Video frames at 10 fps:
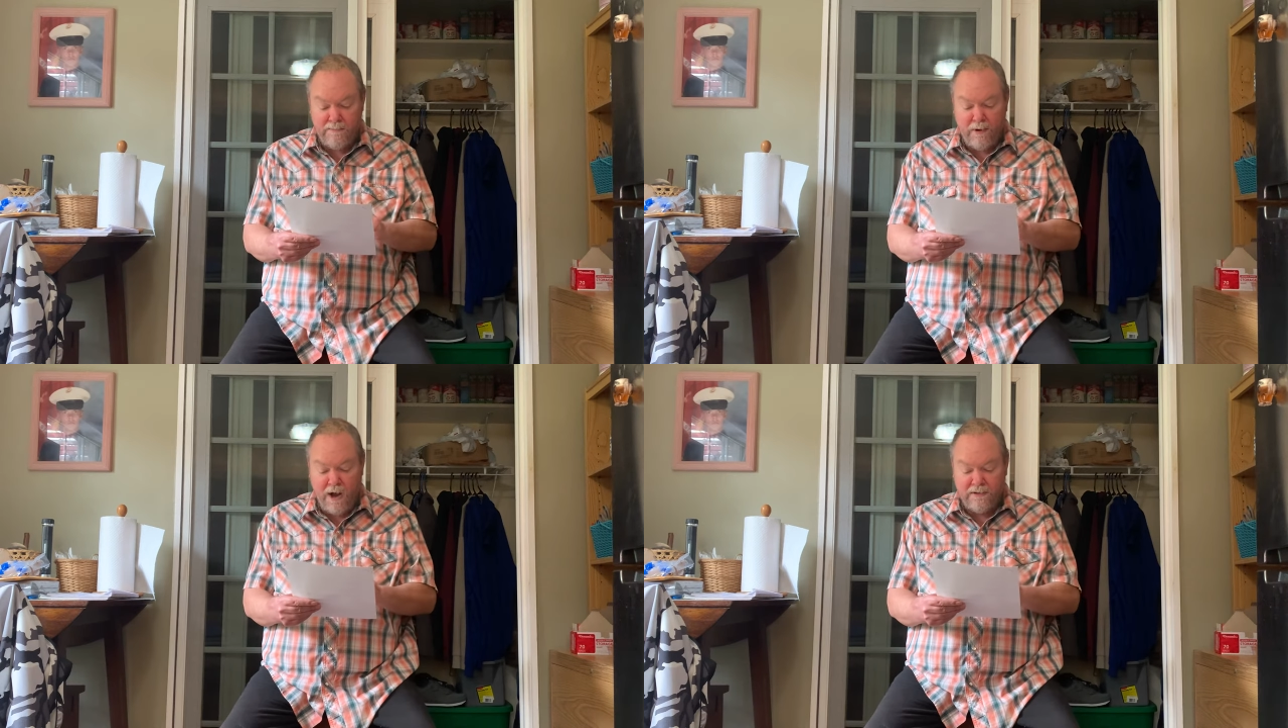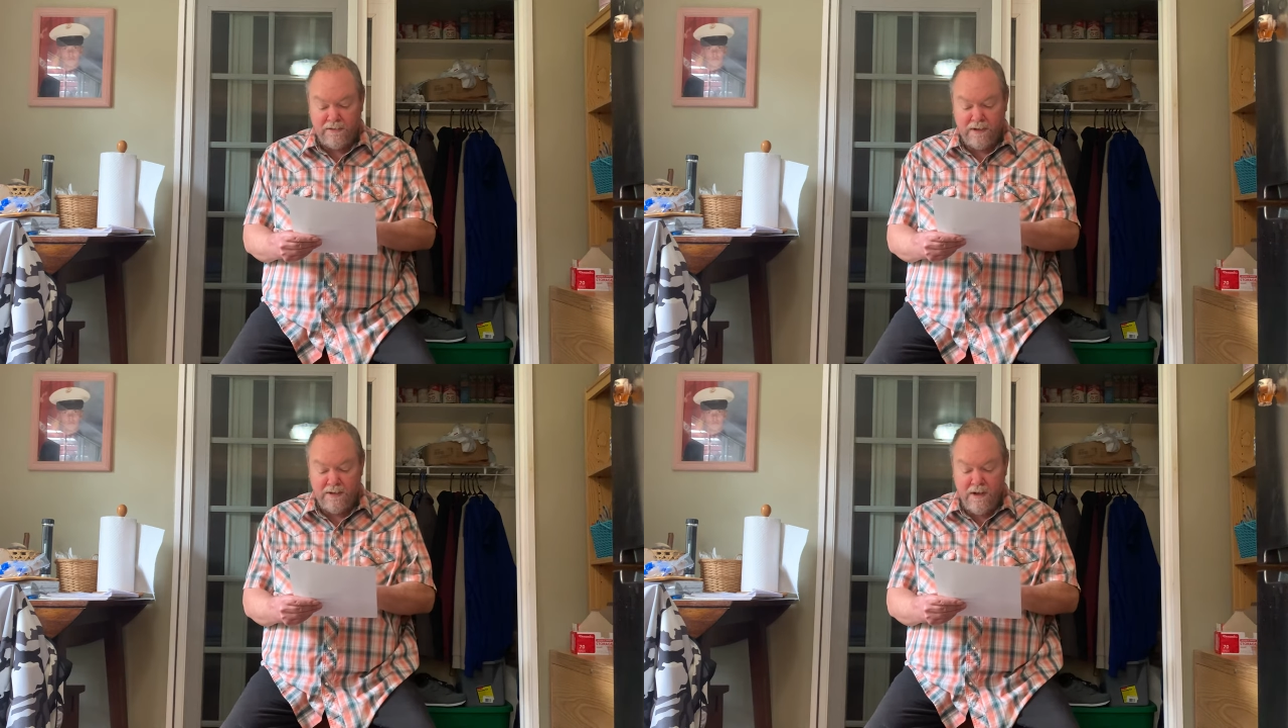
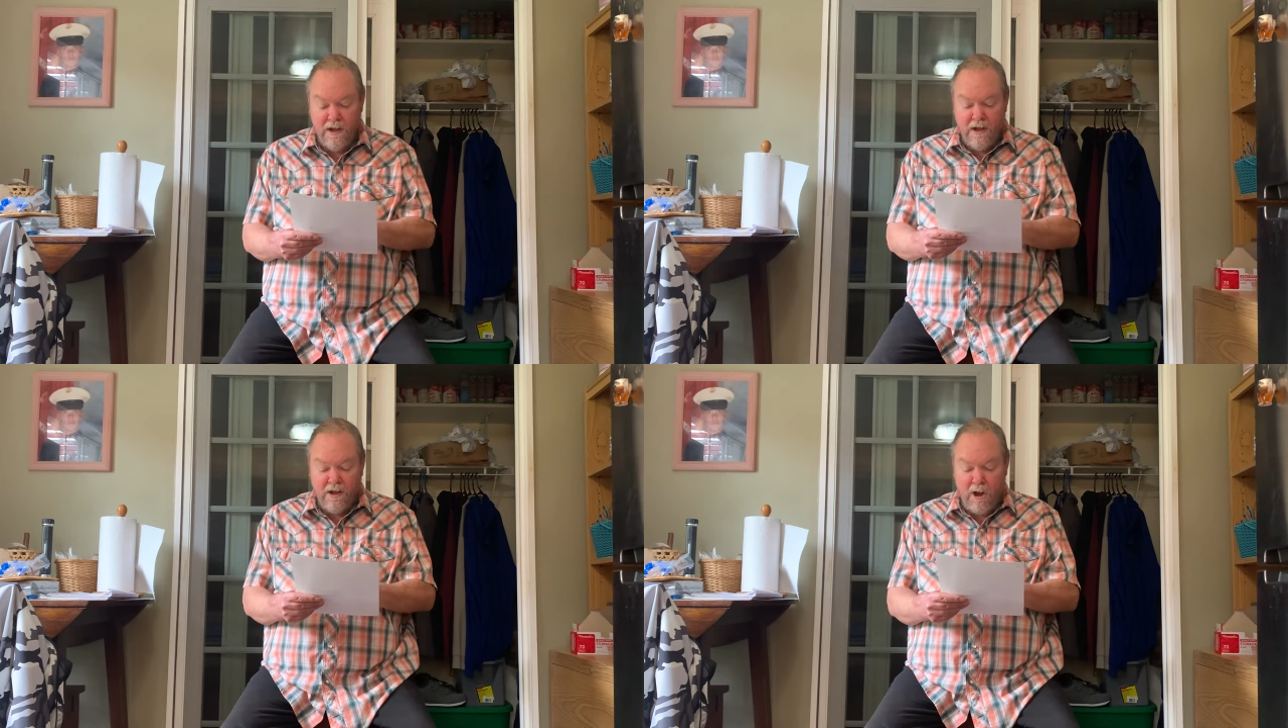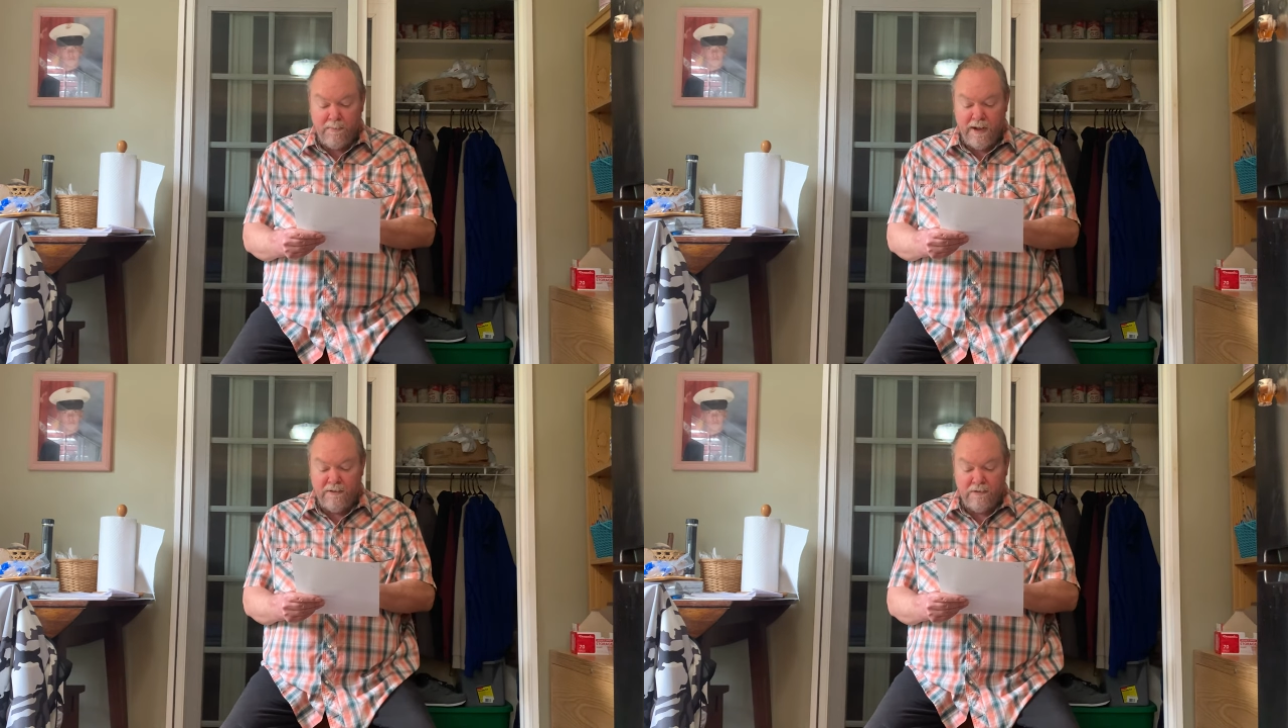Process and
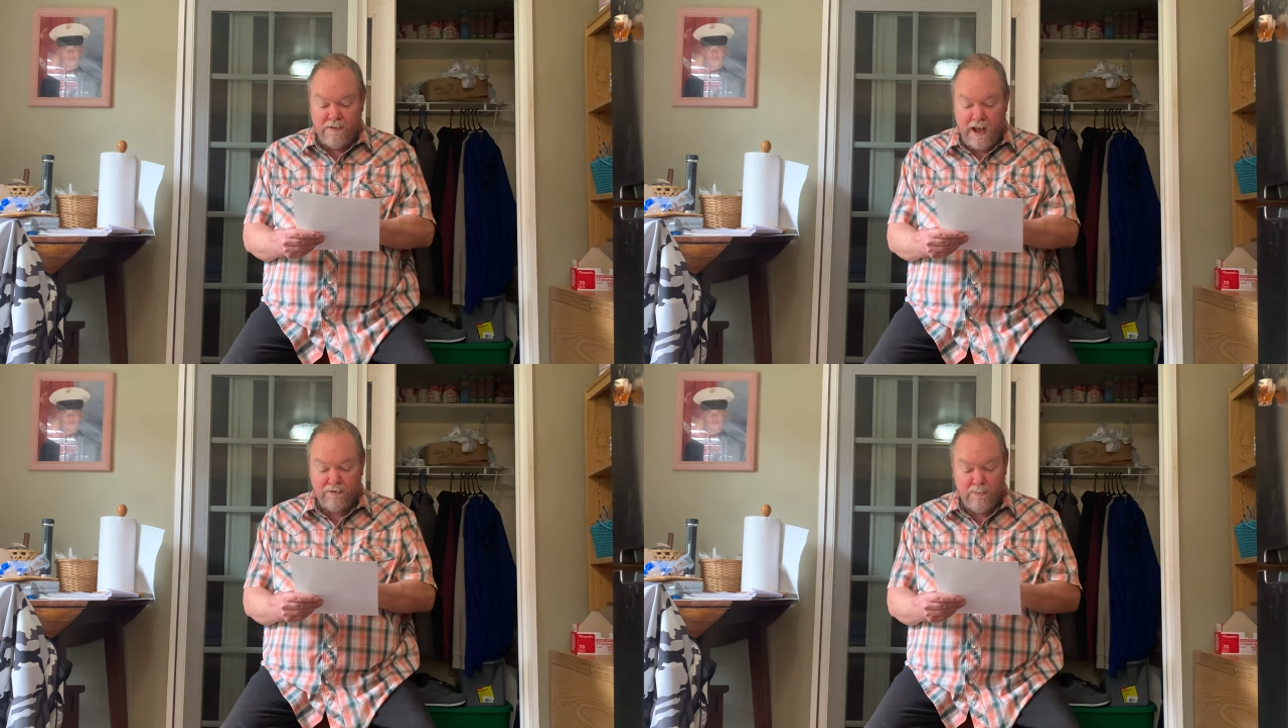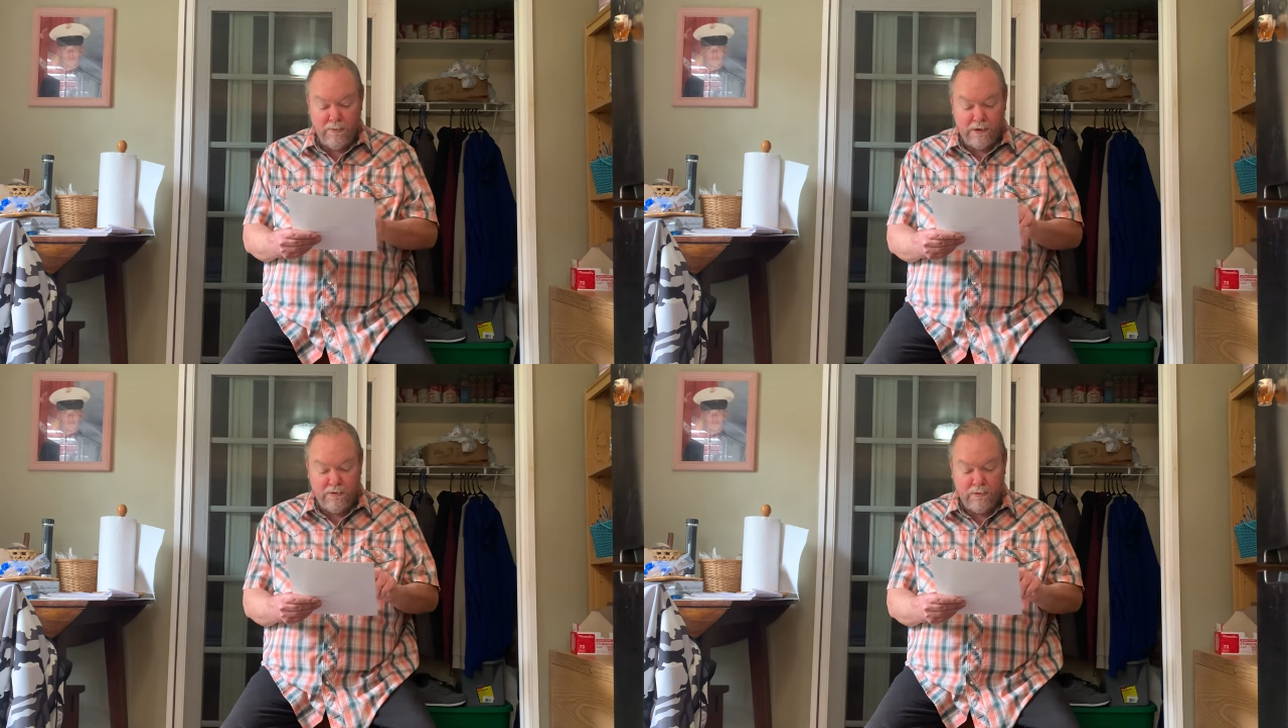comprehensive tax
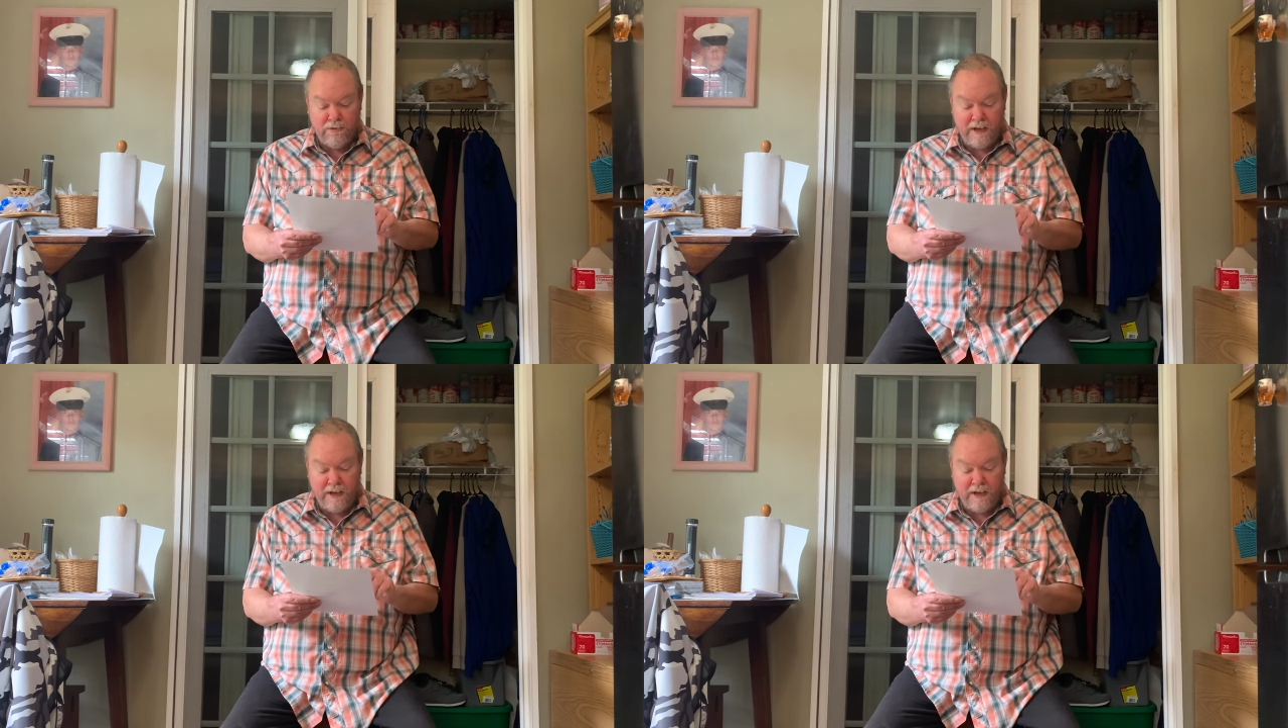reporting tools.